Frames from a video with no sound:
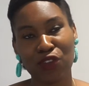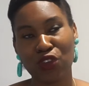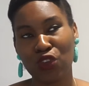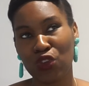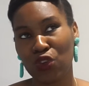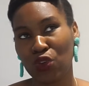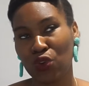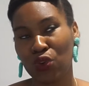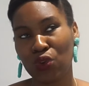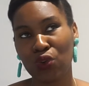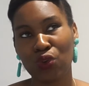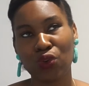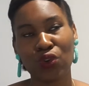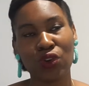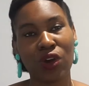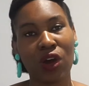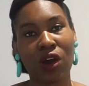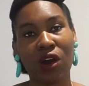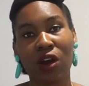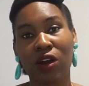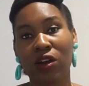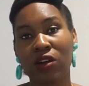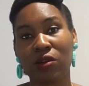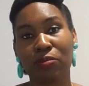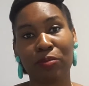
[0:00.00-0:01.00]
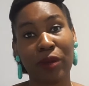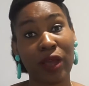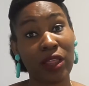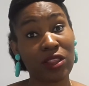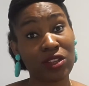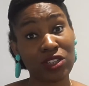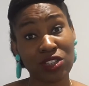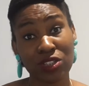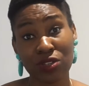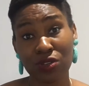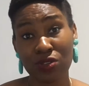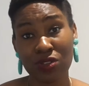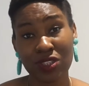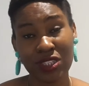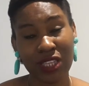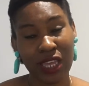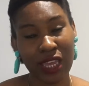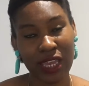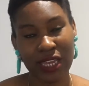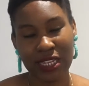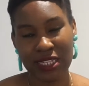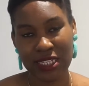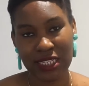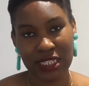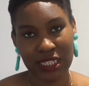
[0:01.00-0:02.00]
you are a biological
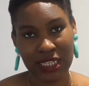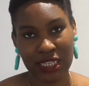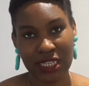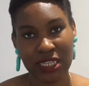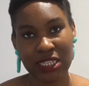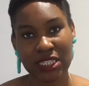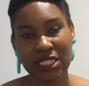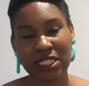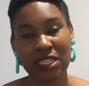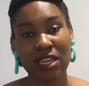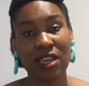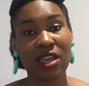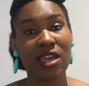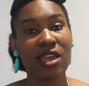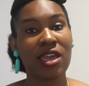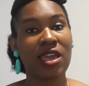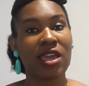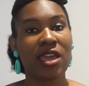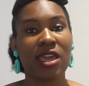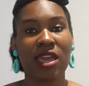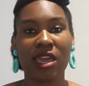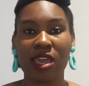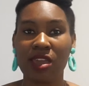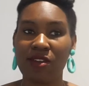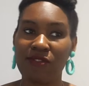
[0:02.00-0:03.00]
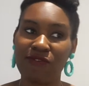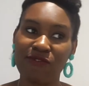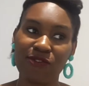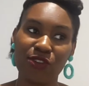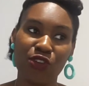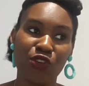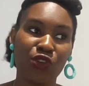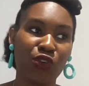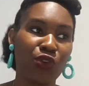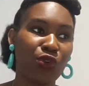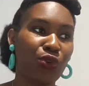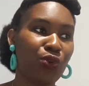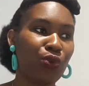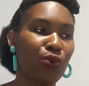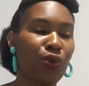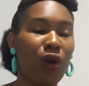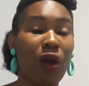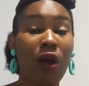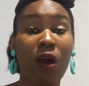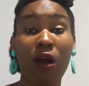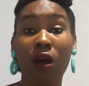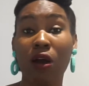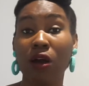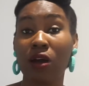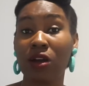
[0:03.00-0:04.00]
scientist, if you
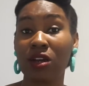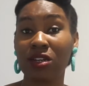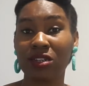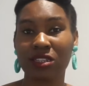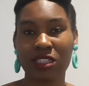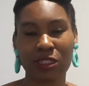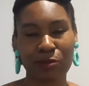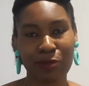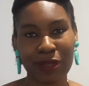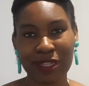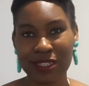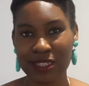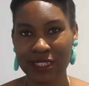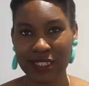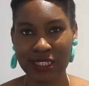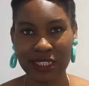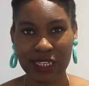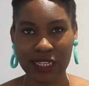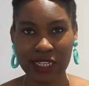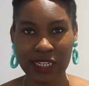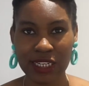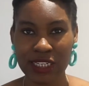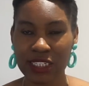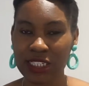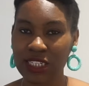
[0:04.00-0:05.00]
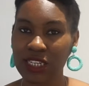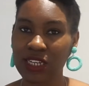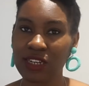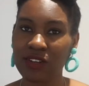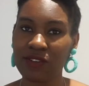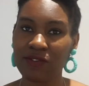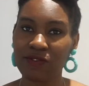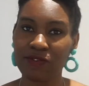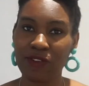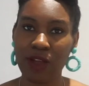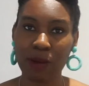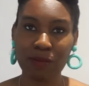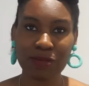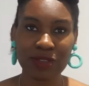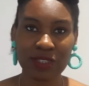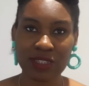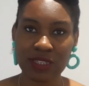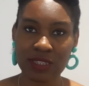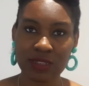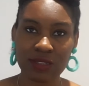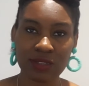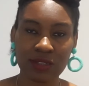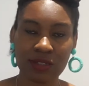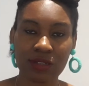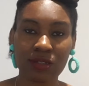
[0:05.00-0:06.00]
are a dispensing technician,
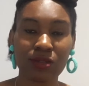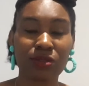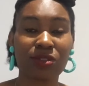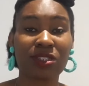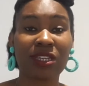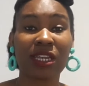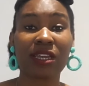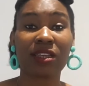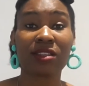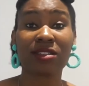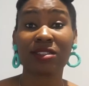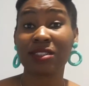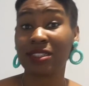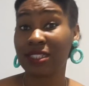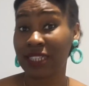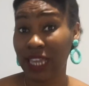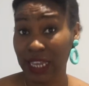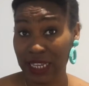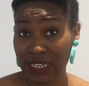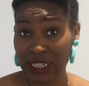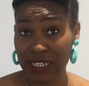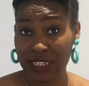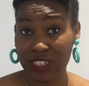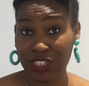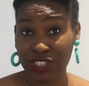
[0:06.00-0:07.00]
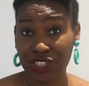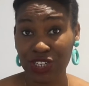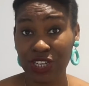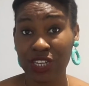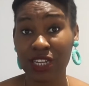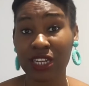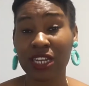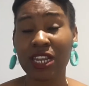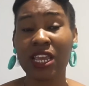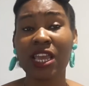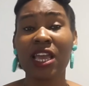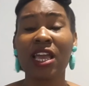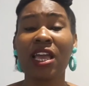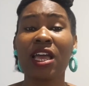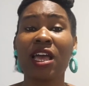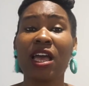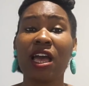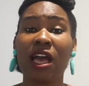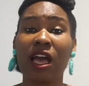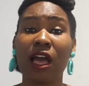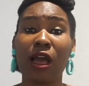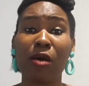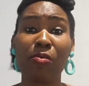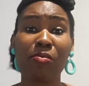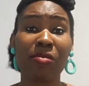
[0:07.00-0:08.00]
pharmaceutical technician,
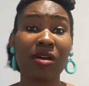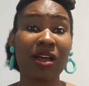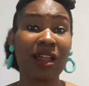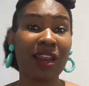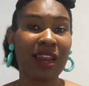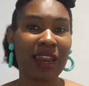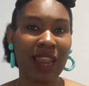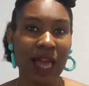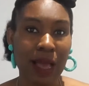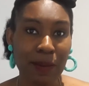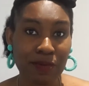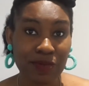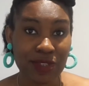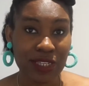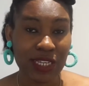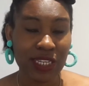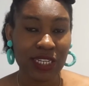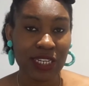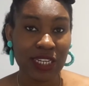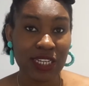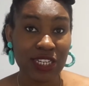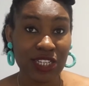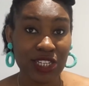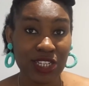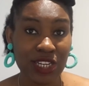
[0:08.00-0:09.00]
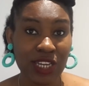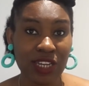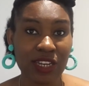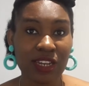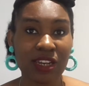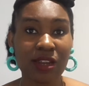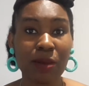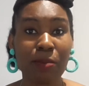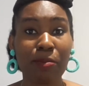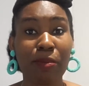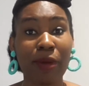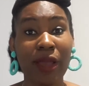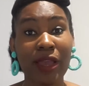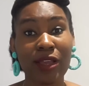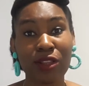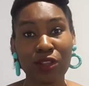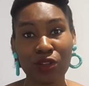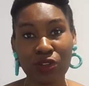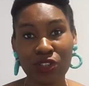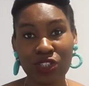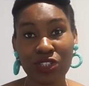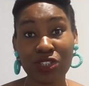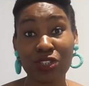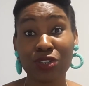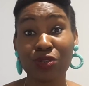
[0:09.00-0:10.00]
a lab technician,
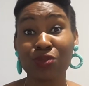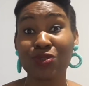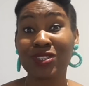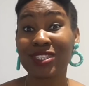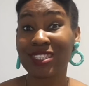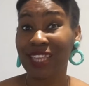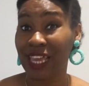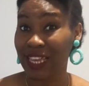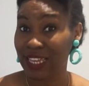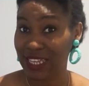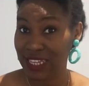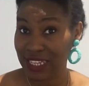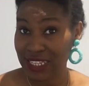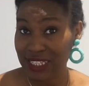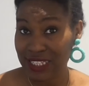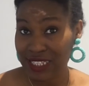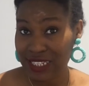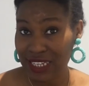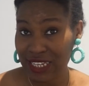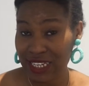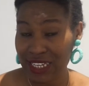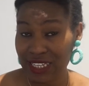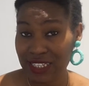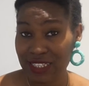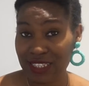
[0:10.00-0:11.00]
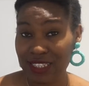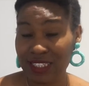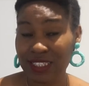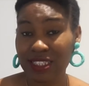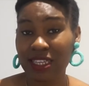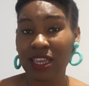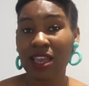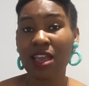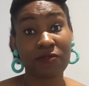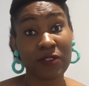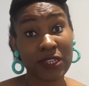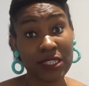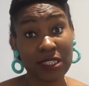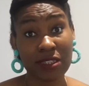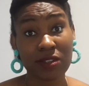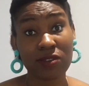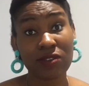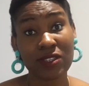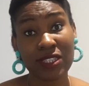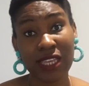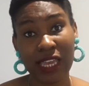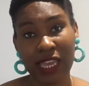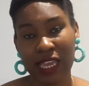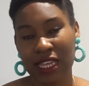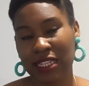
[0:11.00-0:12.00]
biological scientist, physical
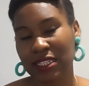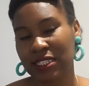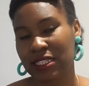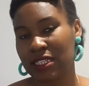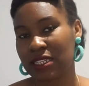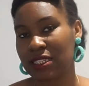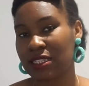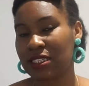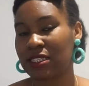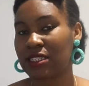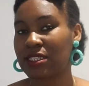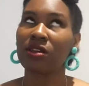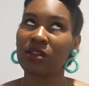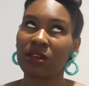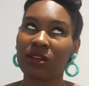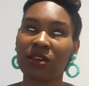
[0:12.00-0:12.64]
scientist,